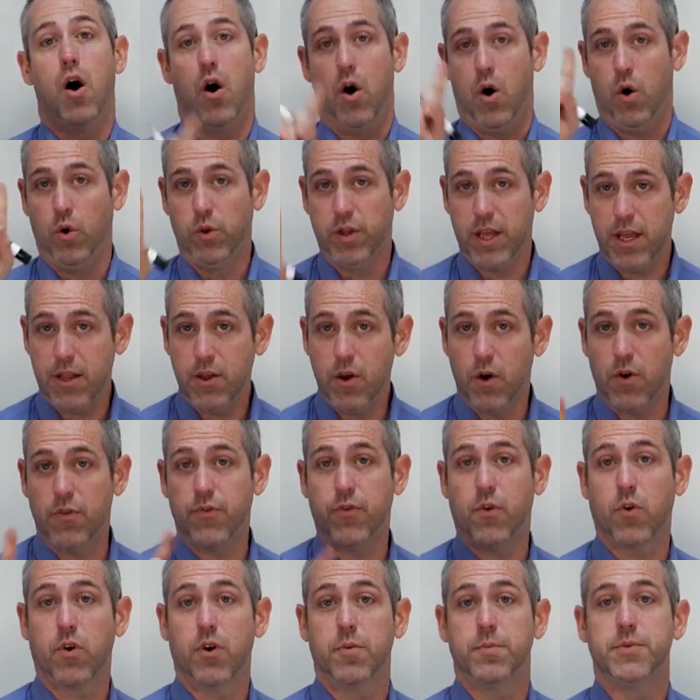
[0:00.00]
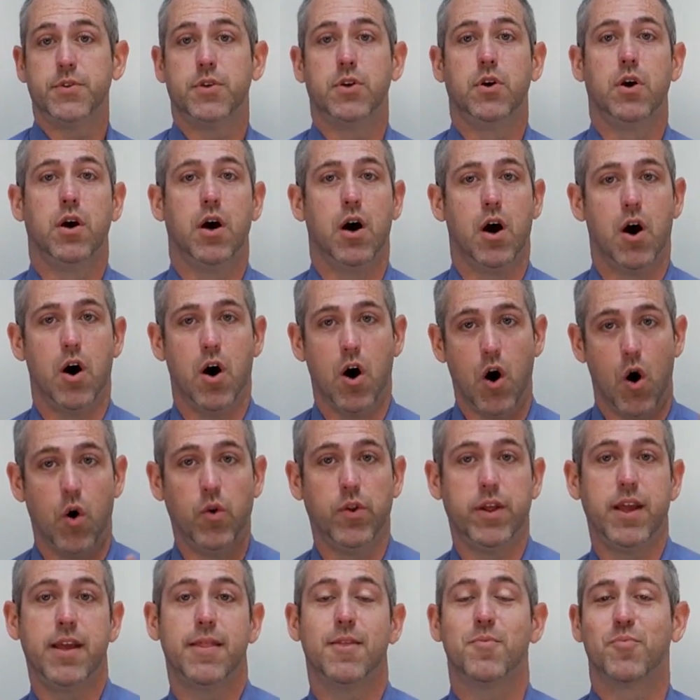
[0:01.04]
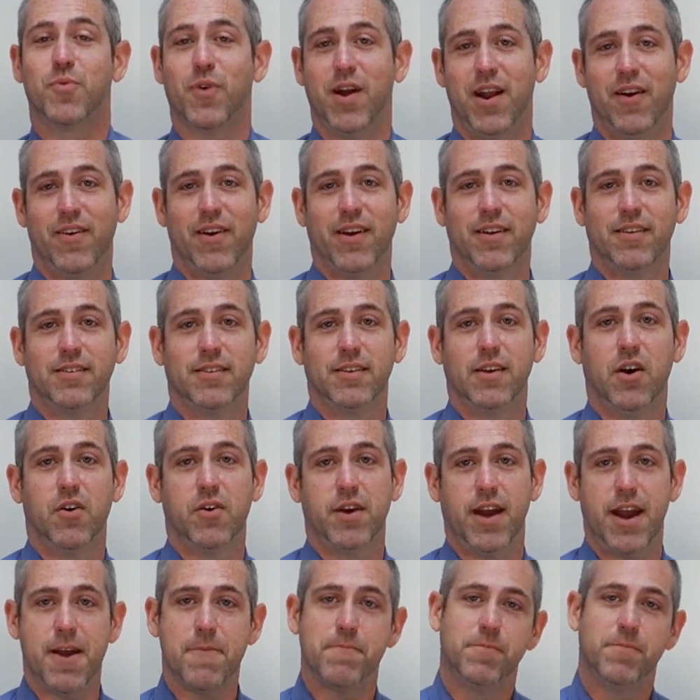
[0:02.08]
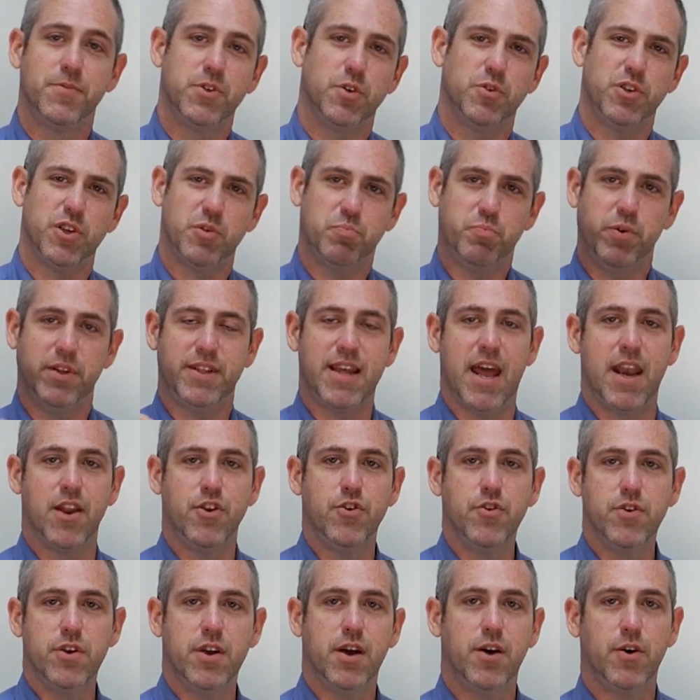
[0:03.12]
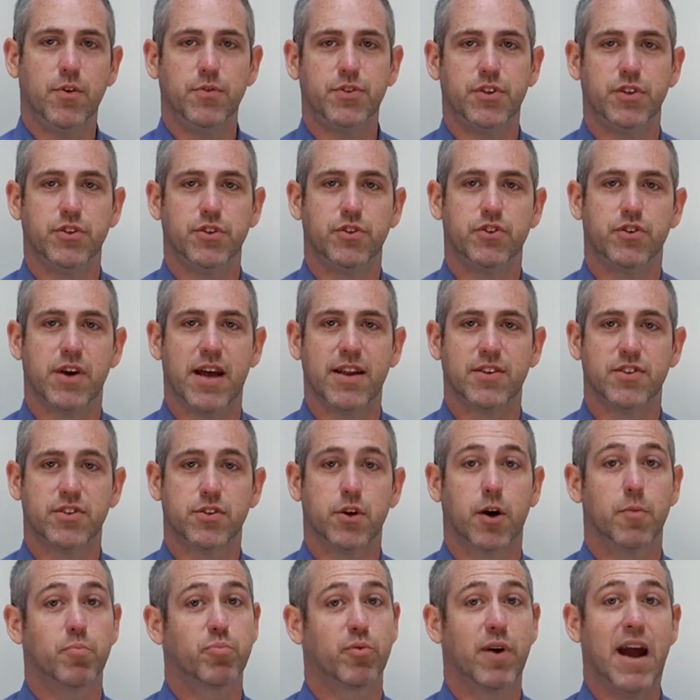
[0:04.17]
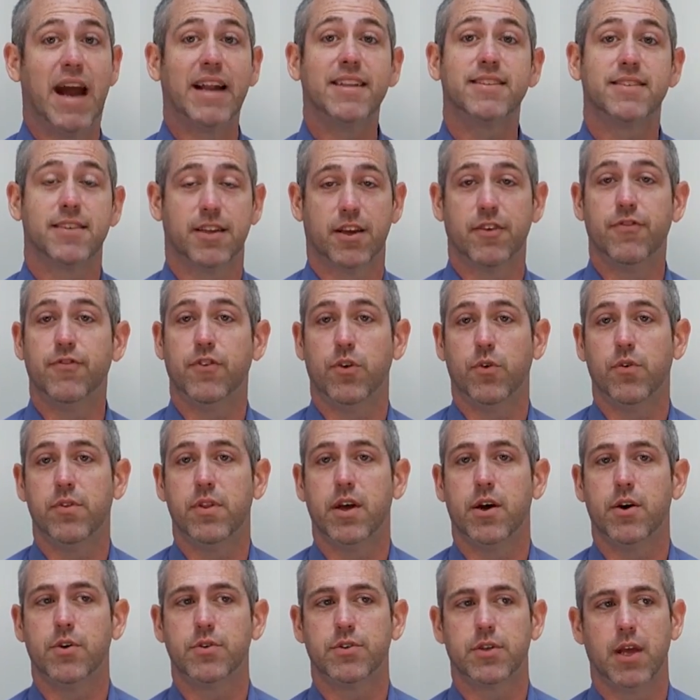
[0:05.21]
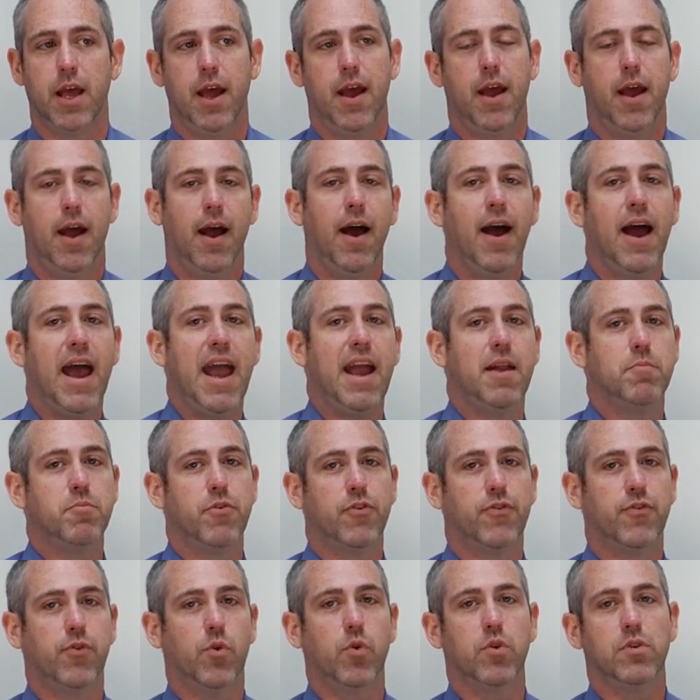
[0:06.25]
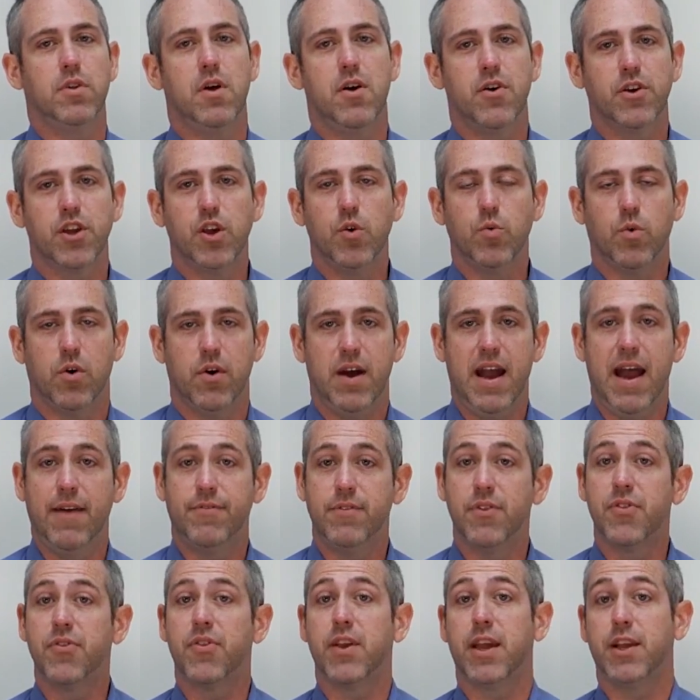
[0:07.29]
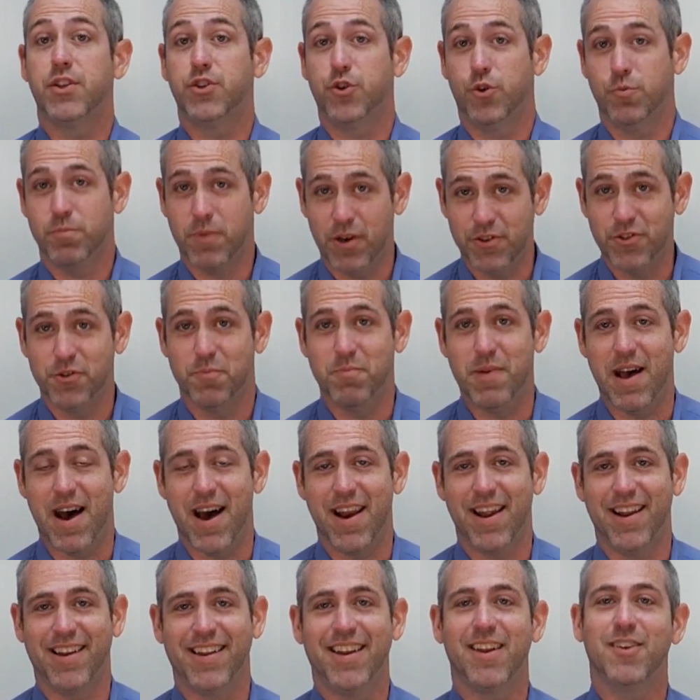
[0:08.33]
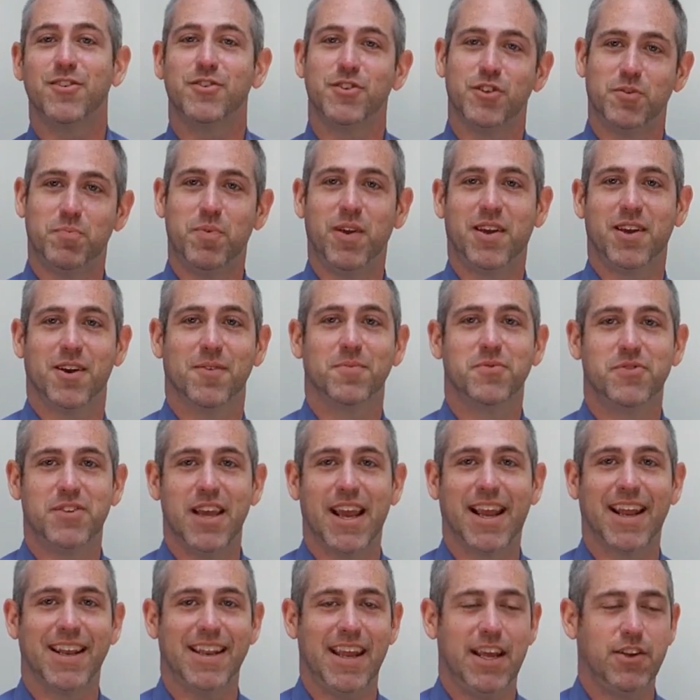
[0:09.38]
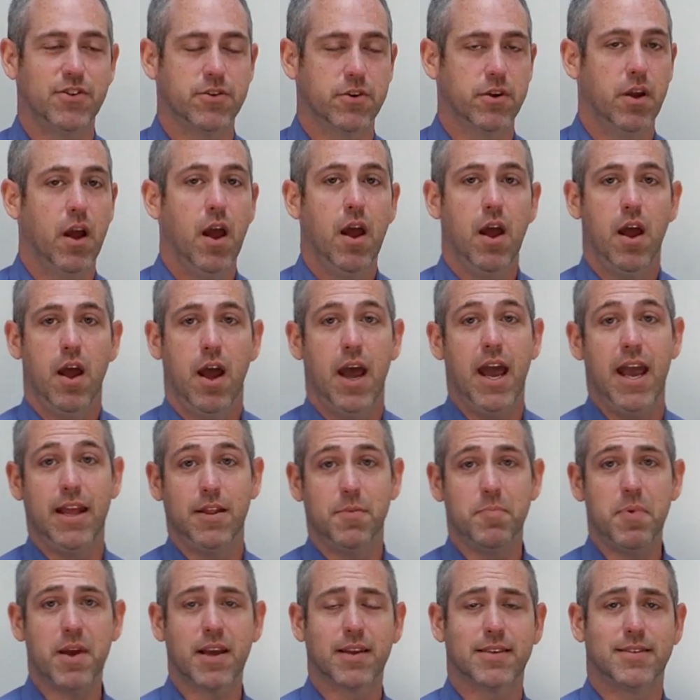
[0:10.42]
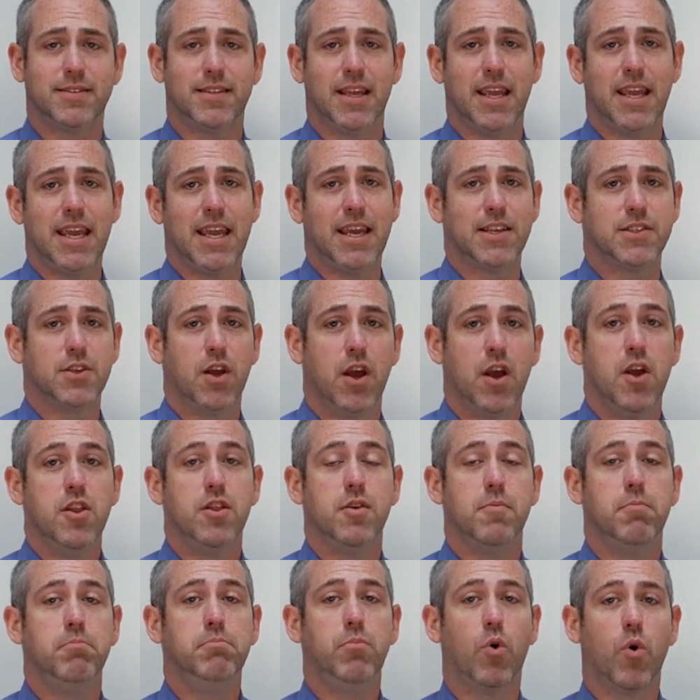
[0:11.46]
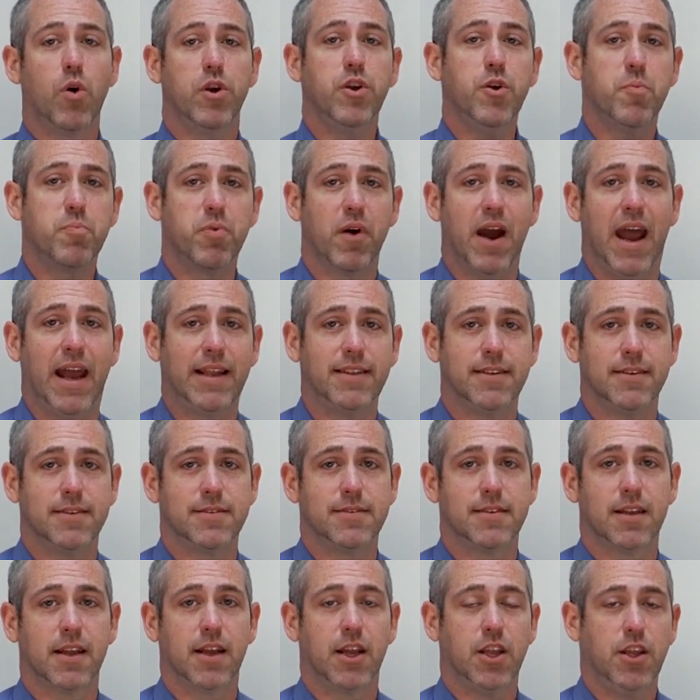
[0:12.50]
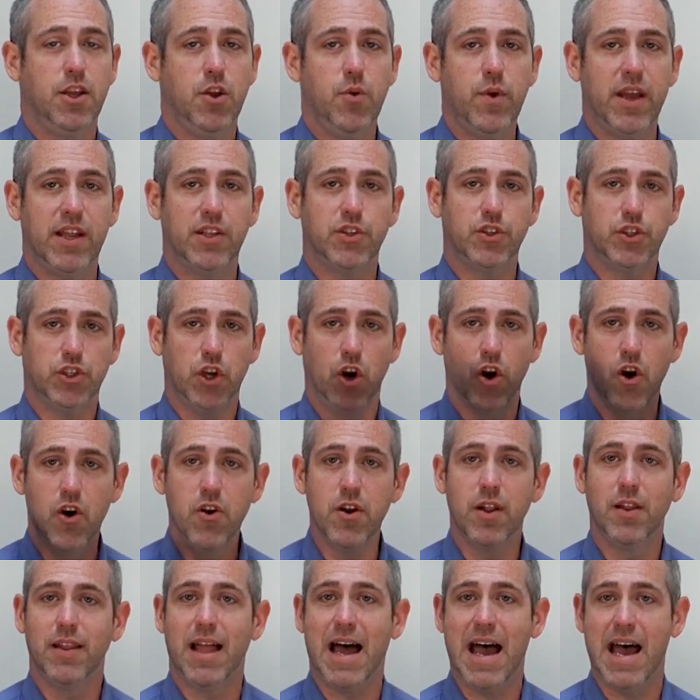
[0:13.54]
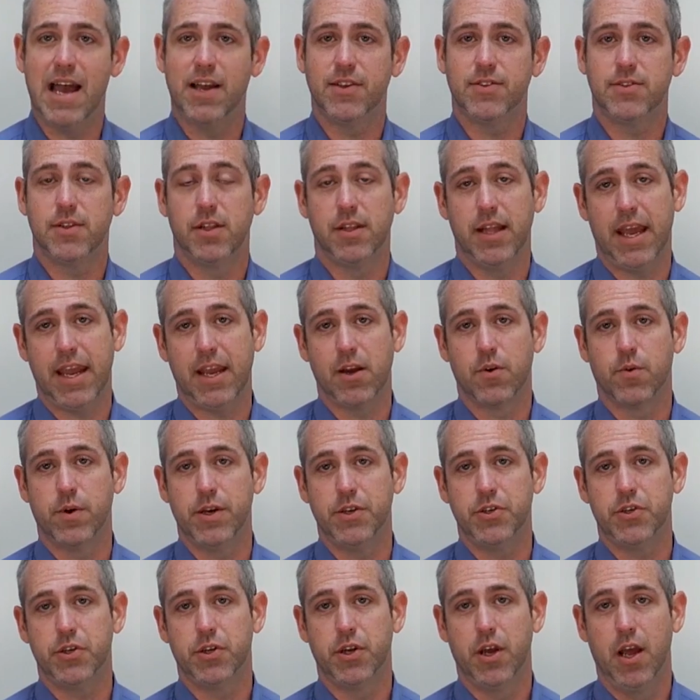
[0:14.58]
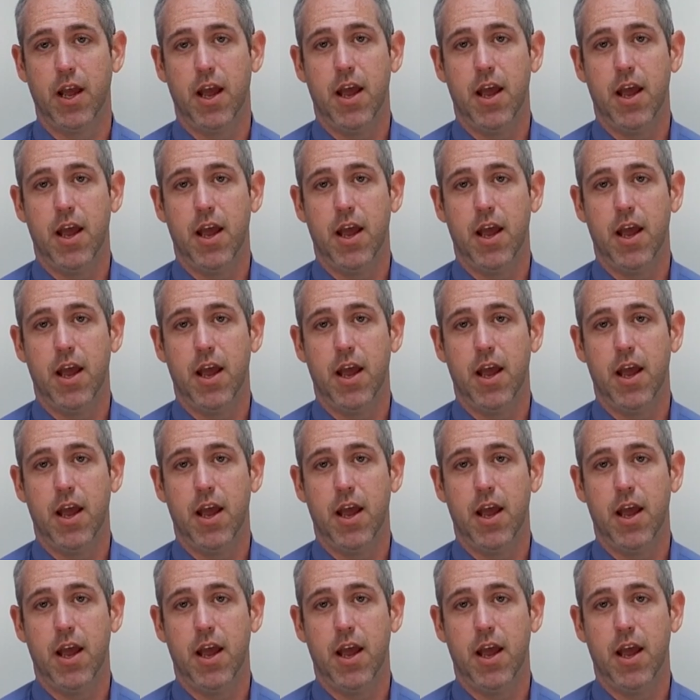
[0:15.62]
Only yo forms, only in the preterite. Okay? So just put that in your notes and try to start practicing a few of those. And before long, you won't have to think too much about it. It'll just become second nature. And the biggest thing is, the more you practice, you internalize the language.